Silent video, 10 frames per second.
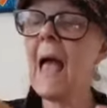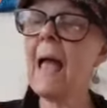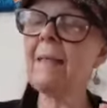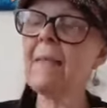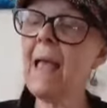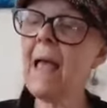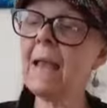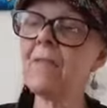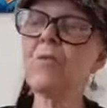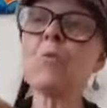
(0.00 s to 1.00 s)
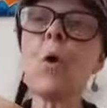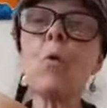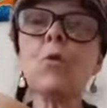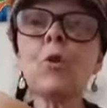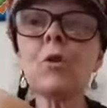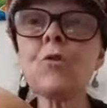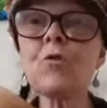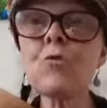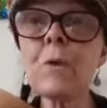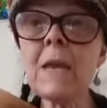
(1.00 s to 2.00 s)
And it's grown on a
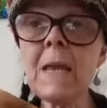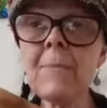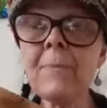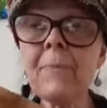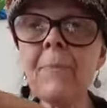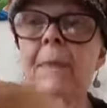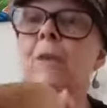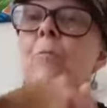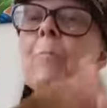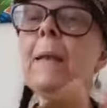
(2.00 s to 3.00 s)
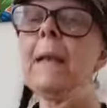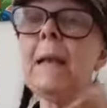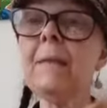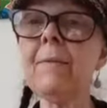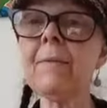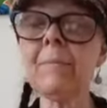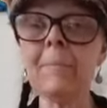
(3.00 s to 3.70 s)
tree. Then you peel it.